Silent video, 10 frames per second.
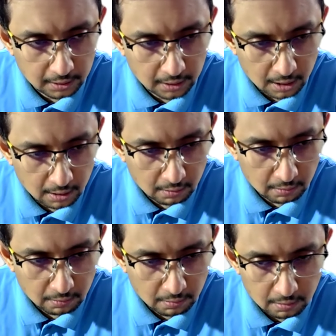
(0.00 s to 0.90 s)

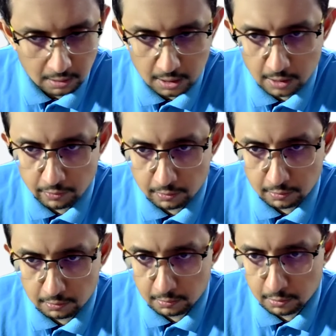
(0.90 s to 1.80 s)
Now, if
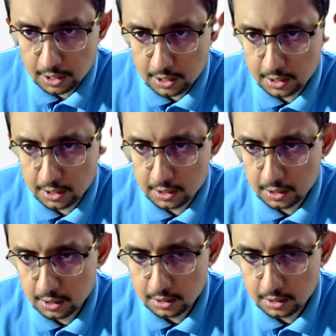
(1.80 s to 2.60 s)
you look at it,